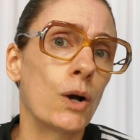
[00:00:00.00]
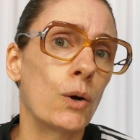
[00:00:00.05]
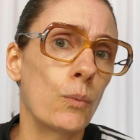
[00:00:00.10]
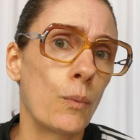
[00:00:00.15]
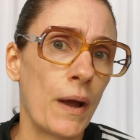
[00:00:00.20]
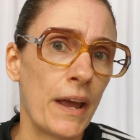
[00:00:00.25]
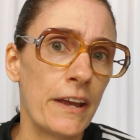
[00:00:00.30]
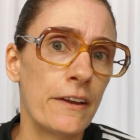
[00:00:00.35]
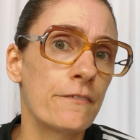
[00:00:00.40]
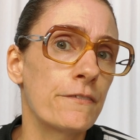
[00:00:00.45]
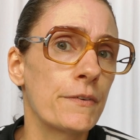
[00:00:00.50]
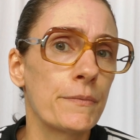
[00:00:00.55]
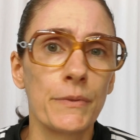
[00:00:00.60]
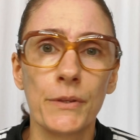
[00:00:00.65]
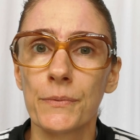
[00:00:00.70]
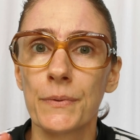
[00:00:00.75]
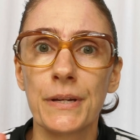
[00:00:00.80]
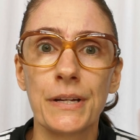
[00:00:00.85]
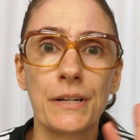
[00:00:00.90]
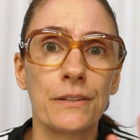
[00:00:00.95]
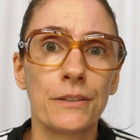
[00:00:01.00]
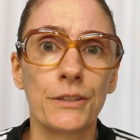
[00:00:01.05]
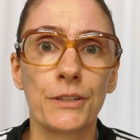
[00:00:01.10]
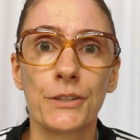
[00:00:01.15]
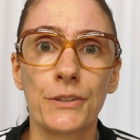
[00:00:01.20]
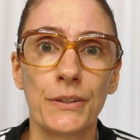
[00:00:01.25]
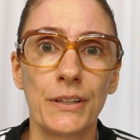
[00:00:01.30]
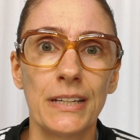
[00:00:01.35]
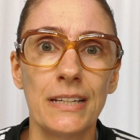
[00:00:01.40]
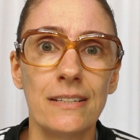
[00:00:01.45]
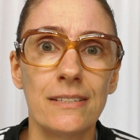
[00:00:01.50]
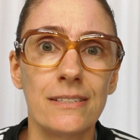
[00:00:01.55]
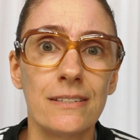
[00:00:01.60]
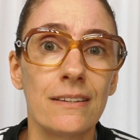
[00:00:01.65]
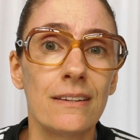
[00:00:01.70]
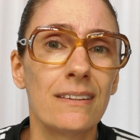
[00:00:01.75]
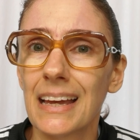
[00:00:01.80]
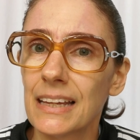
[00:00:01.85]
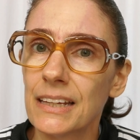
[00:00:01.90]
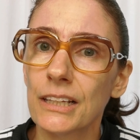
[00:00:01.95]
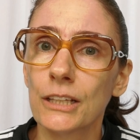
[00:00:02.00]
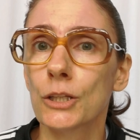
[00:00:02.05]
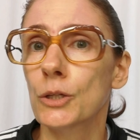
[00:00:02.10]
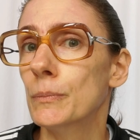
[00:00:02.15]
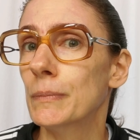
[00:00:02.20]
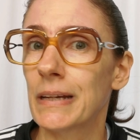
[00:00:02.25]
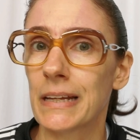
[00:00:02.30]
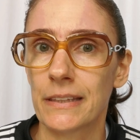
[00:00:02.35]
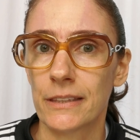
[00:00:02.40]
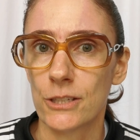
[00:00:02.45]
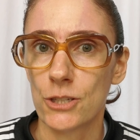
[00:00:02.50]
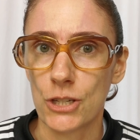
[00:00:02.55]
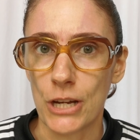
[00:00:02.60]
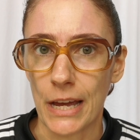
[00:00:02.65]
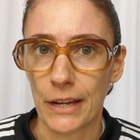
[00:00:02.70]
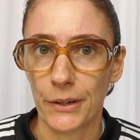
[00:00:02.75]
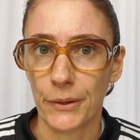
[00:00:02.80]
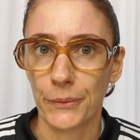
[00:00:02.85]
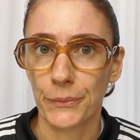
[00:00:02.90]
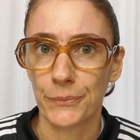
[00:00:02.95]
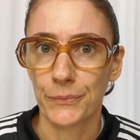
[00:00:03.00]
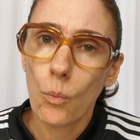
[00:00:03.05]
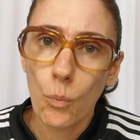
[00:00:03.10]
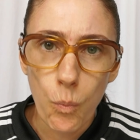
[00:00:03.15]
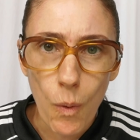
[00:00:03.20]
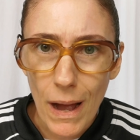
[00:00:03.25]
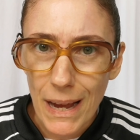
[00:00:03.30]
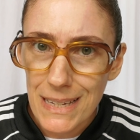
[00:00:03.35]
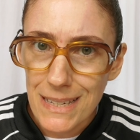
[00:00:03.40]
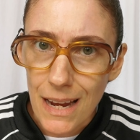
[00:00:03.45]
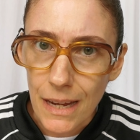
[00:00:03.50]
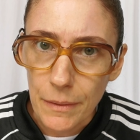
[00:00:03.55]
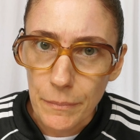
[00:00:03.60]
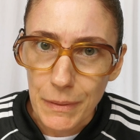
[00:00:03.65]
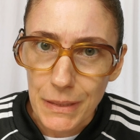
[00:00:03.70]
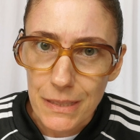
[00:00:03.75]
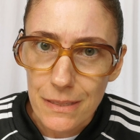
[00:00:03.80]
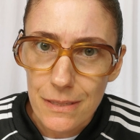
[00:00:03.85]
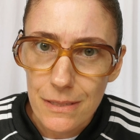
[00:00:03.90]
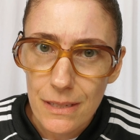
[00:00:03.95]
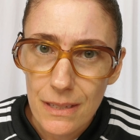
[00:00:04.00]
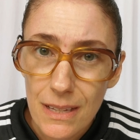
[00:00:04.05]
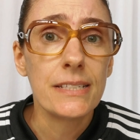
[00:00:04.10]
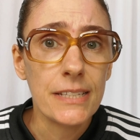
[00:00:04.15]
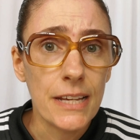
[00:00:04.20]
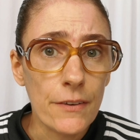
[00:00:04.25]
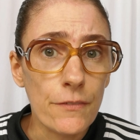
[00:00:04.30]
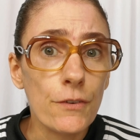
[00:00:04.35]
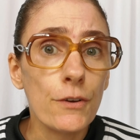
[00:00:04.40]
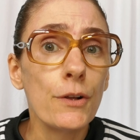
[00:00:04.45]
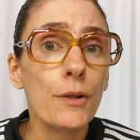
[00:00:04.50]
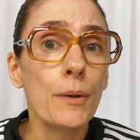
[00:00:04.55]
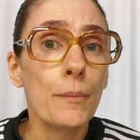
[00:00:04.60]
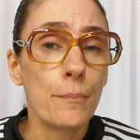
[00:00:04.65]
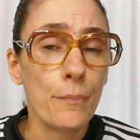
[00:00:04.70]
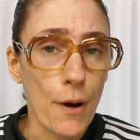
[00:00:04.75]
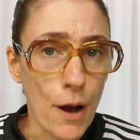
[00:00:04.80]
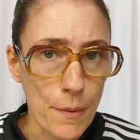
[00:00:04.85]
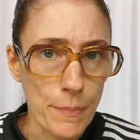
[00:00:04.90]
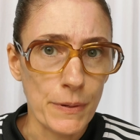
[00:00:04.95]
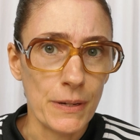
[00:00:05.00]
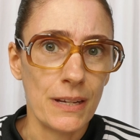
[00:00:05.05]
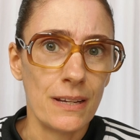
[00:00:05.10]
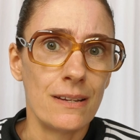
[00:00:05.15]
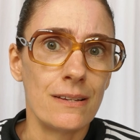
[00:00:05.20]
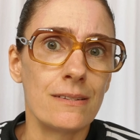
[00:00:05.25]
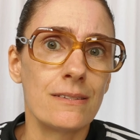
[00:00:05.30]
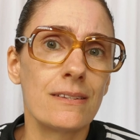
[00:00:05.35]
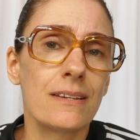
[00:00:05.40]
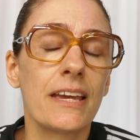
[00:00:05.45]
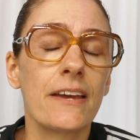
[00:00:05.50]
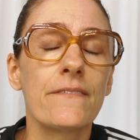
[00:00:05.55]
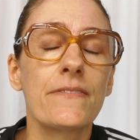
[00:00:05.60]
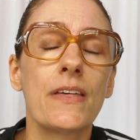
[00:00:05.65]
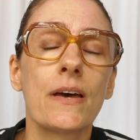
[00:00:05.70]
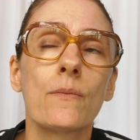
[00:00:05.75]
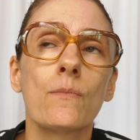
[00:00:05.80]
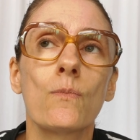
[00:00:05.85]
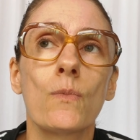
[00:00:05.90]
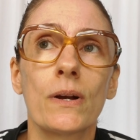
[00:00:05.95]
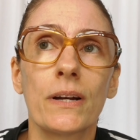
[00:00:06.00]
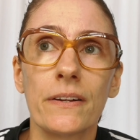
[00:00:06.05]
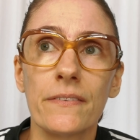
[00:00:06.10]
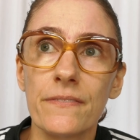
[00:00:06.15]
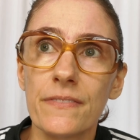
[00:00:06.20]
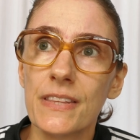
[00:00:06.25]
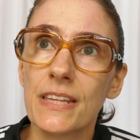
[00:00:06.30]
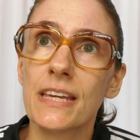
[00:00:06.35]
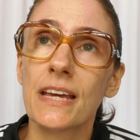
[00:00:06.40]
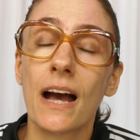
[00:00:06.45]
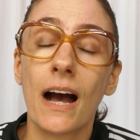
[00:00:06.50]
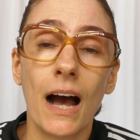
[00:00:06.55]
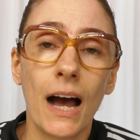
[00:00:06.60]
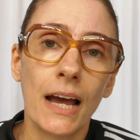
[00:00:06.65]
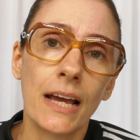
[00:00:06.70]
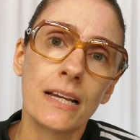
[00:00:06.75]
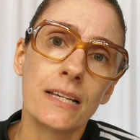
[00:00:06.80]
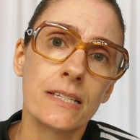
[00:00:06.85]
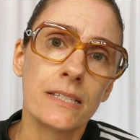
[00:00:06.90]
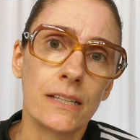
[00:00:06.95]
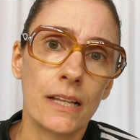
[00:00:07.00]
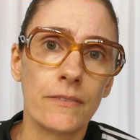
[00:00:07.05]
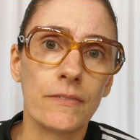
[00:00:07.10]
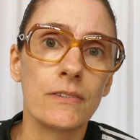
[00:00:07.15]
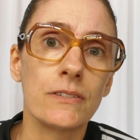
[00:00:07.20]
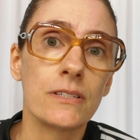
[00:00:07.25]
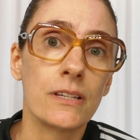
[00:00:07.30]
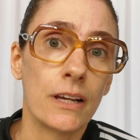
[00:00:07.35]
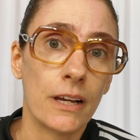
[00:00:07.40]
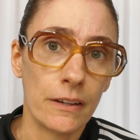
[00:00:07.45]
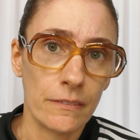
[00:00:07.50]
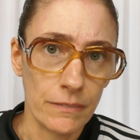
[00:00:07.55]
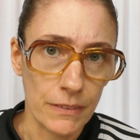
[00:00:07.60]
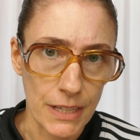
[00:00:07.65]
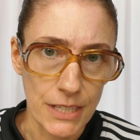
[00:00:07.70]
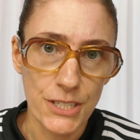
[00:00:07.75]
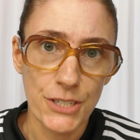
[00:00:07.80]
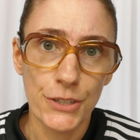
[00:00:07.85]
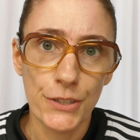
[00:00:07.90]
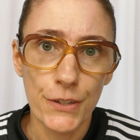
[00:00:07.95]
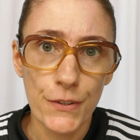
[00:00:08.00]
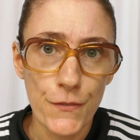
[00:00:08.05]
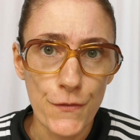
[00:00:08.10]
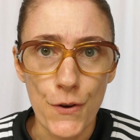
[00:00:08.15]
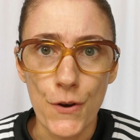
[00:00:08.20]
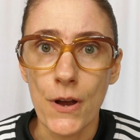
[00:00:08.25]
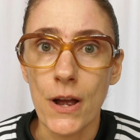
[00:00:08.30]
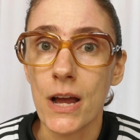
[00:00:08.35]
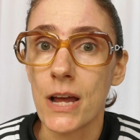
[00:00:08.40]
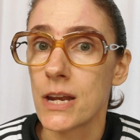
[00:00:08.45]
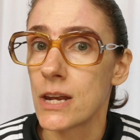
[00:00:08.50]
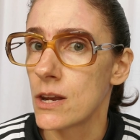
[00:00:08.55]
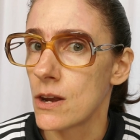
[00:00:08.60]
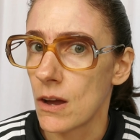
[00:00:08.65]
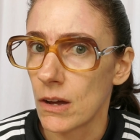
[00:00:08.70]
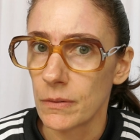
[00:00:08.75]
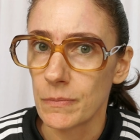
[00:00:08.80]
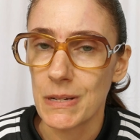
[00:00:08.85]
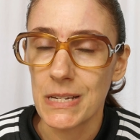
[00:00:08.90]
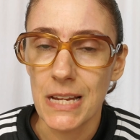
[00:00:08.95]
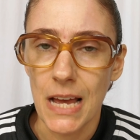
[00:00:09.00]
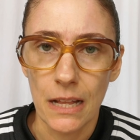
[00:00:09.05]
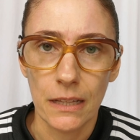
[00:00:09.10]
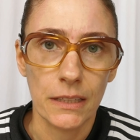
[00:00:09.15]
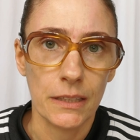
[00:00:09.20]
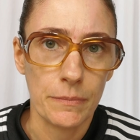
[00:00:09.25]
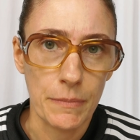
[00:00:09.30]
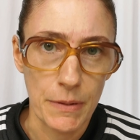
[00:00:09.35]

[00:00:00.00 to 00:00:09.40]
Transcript: away from the wrinkle or crease and illuminate the shadow. Why diamonds? Several properties give them one of the highest levels of luster for a non-metallic